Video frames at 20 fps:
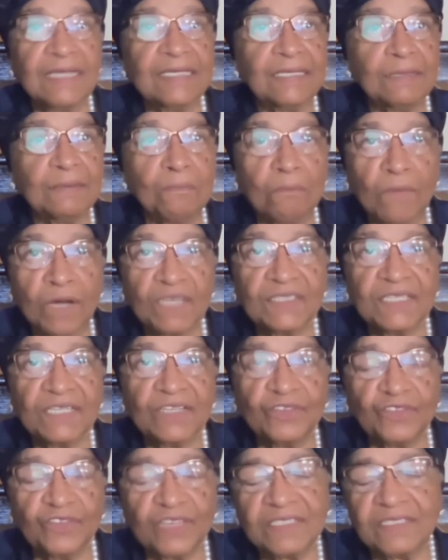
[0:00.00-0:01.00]
they must
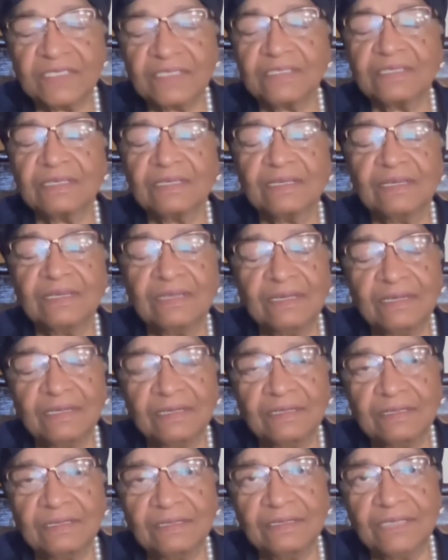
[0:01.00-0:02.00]
address
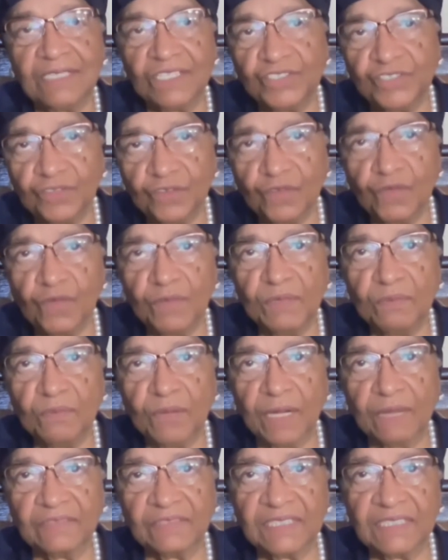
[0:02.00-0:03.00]
the issue of women
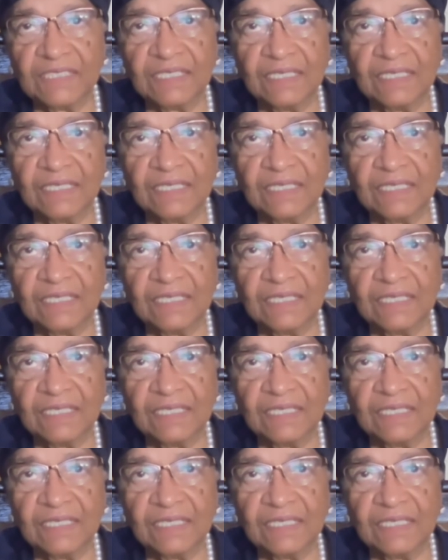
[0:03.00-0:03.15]
poverty.